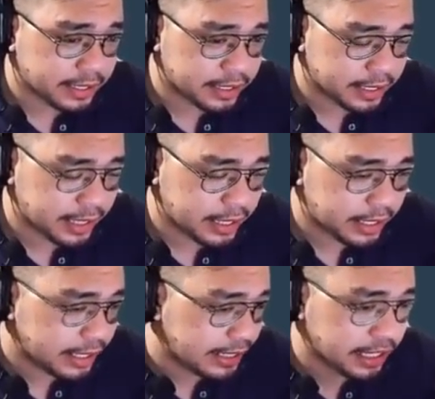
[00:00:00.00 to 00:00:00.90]

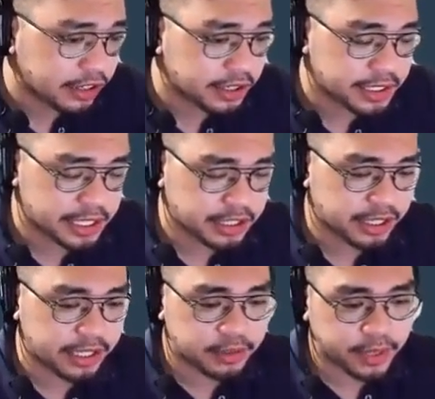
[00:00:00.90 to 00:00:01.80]
categorization
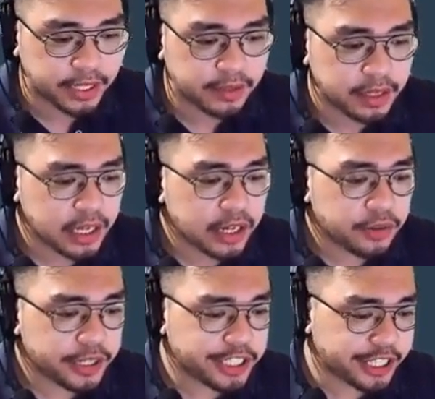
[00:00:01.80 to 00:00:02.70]
as well,
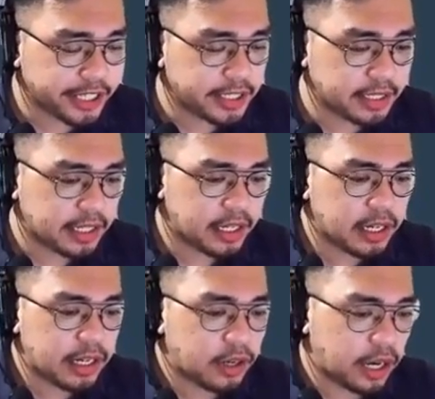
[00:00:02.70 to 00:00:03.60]
which is
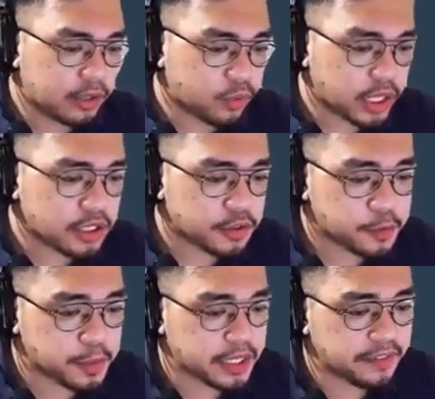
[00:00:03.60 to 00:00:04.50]
at what
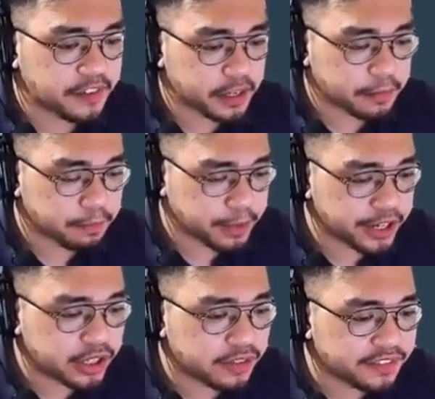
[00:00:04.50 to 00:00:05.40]
specific
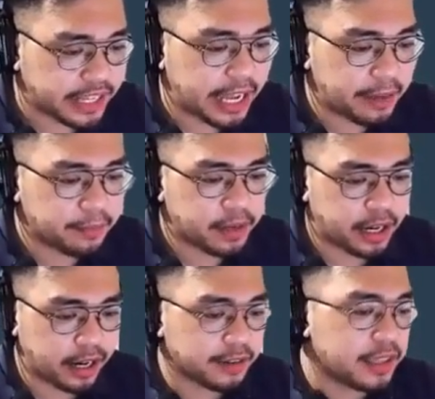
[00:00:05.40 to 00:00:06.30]
period of time
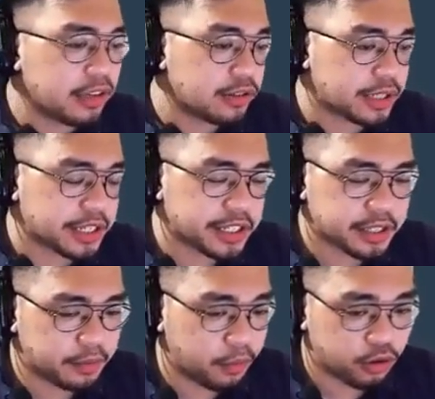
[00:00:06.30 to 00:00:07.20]
are the users
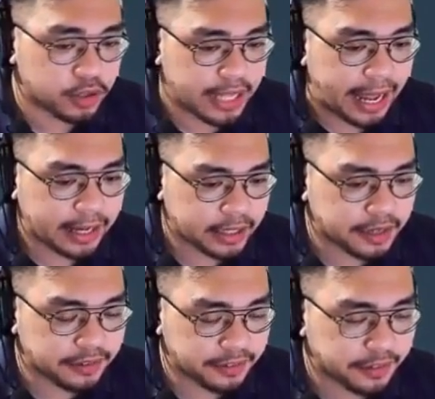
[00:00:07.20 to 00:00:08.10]
most active.
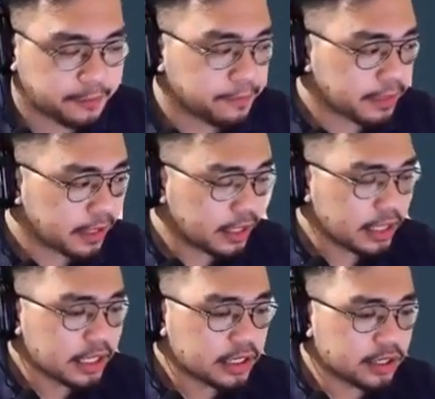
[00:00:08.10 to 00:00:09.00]

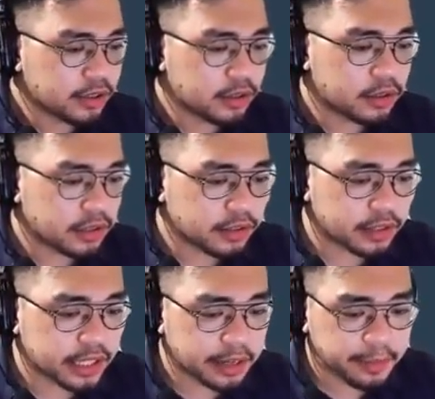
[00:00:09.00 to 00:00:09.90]
So to
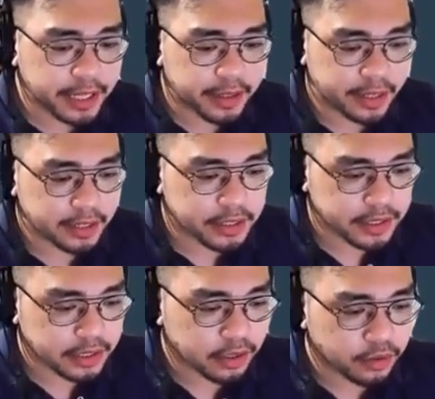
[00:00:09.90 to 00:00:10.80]
determine this,
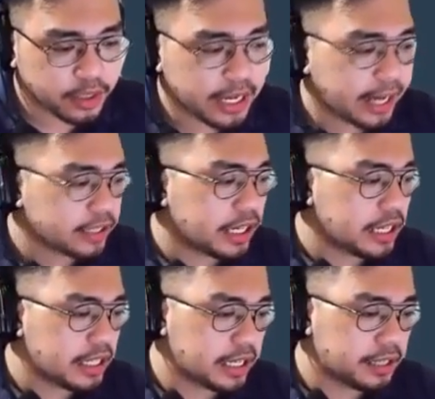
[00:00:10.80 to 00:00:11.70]
we actually
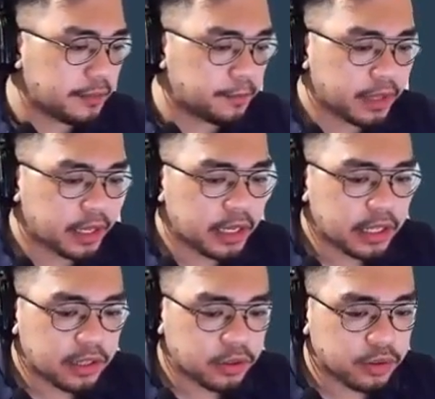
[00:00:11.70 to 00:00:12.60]
need
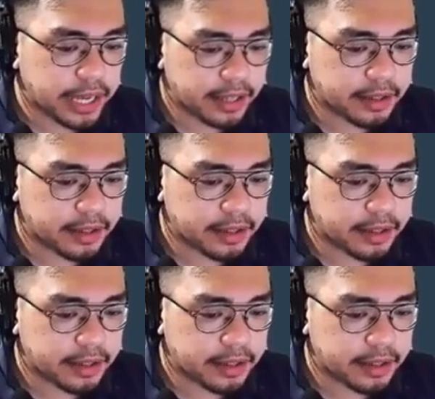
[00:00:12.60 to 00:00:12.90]
to get